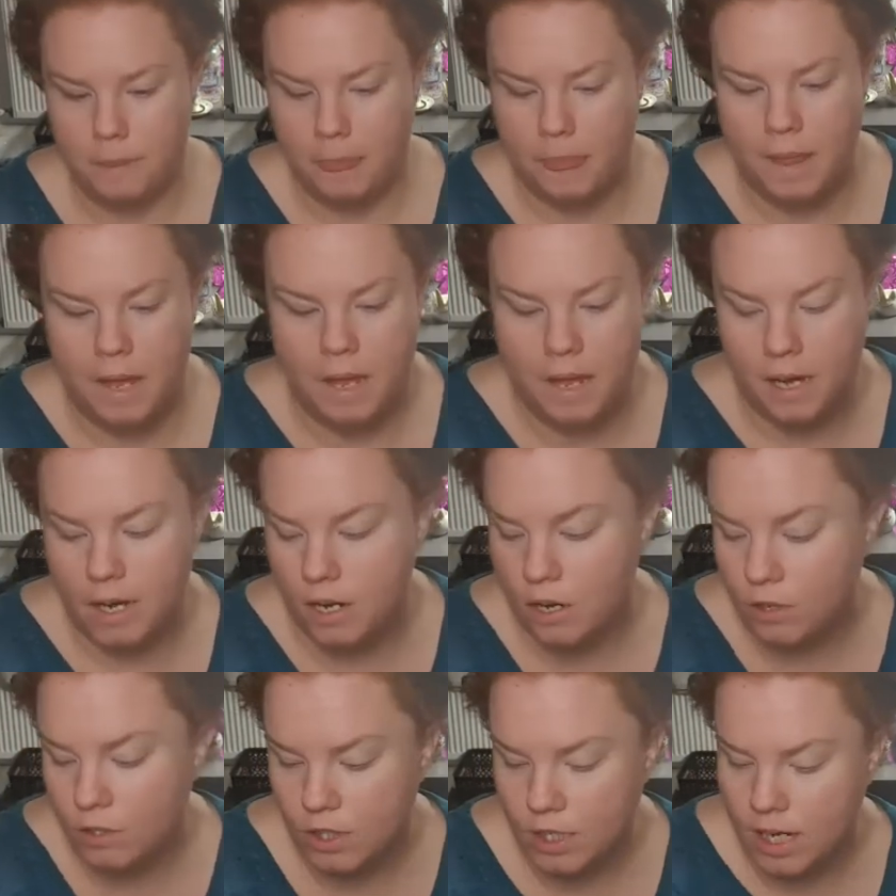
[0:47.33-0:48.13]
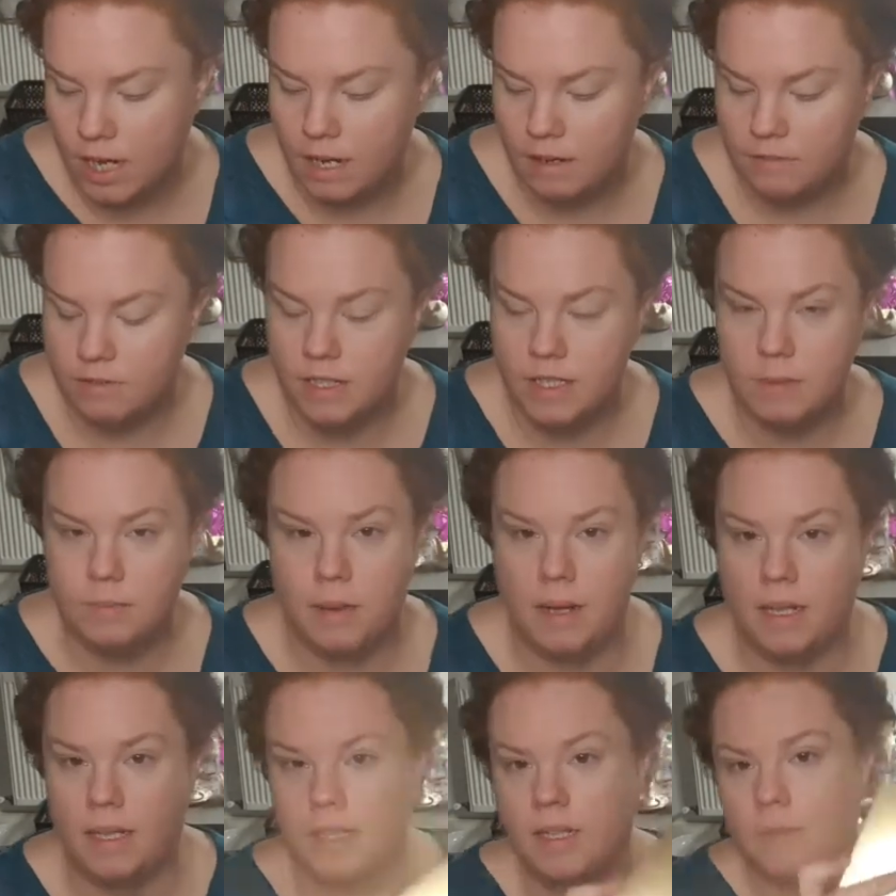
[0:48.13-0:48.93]
I also have this
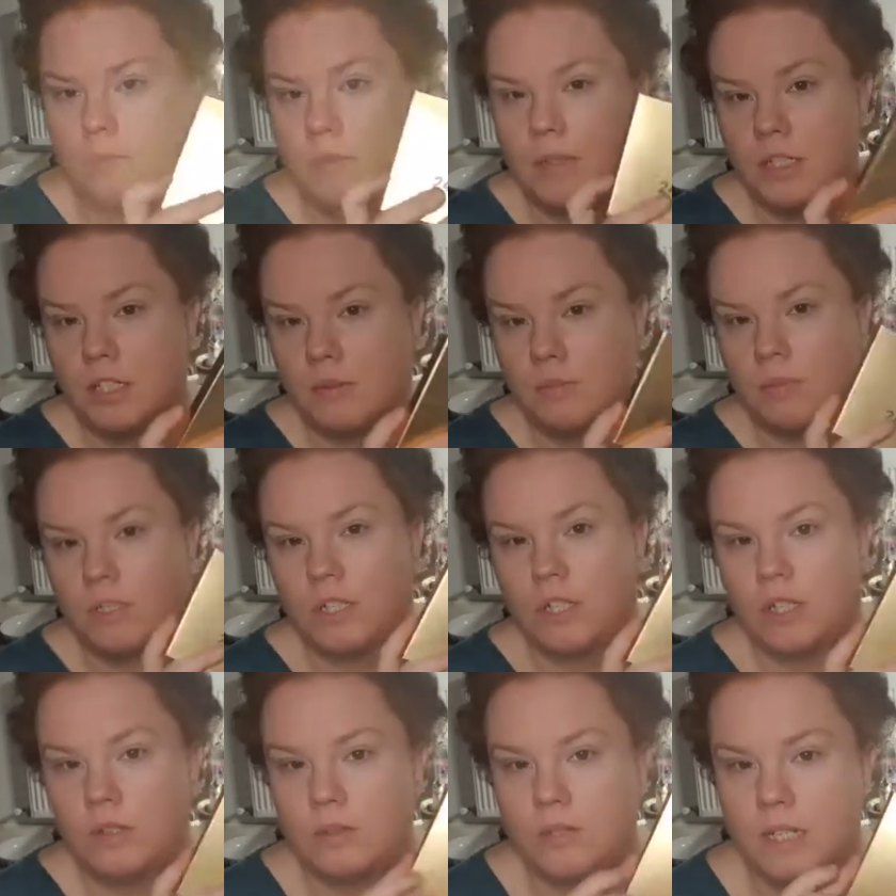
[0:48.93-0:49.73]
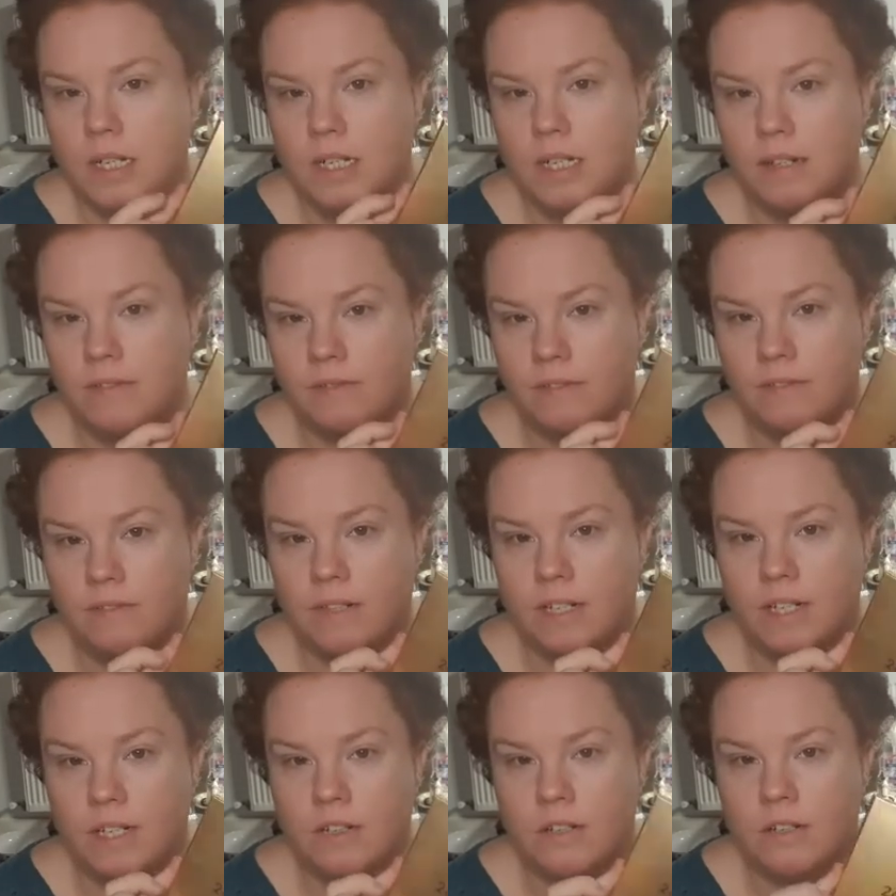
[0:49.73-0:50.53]
palette, which I'm going to use in a different
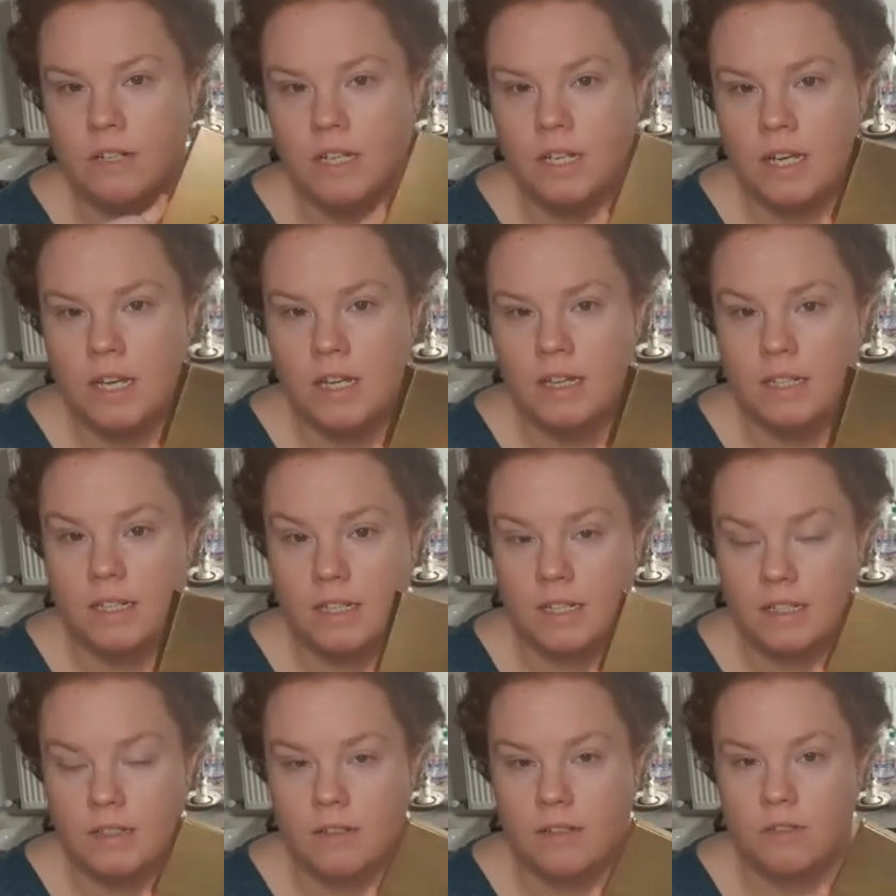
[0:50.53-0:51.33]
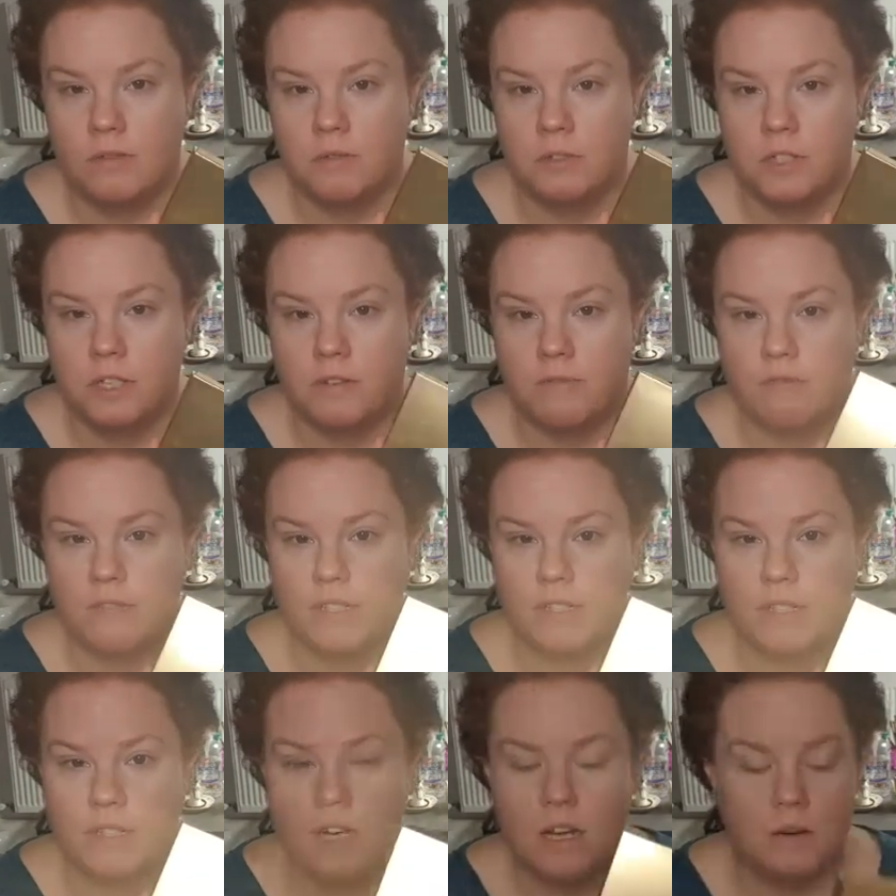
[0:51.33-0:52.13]
video. This is also a Jeffree
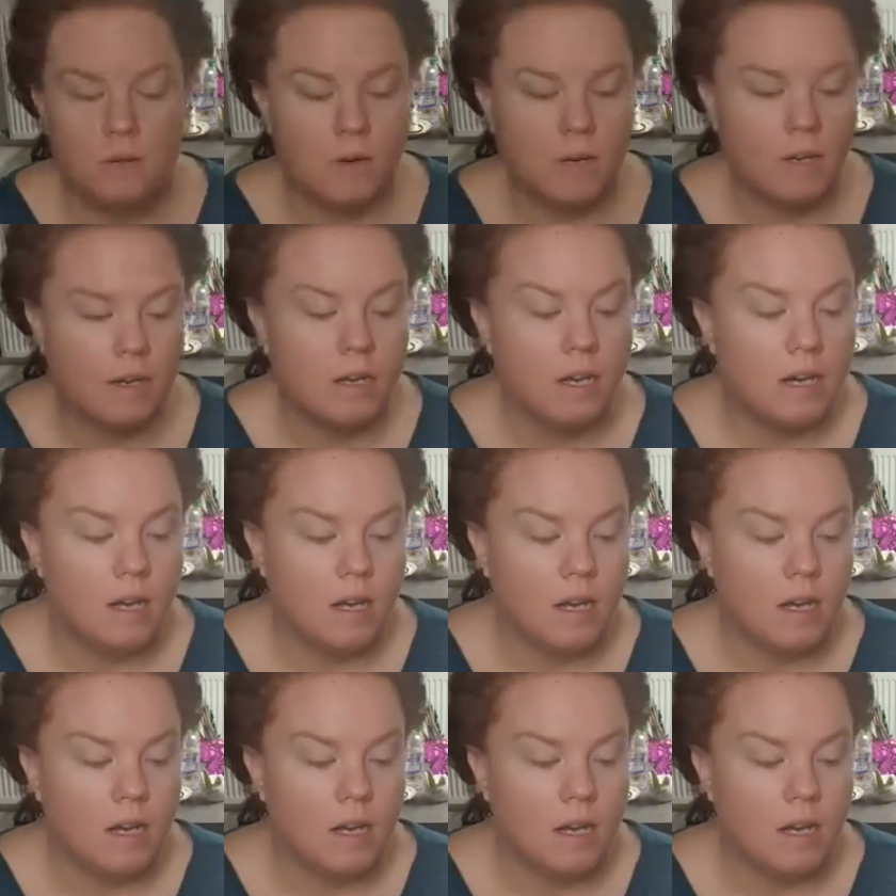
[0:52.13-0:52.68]
Star one.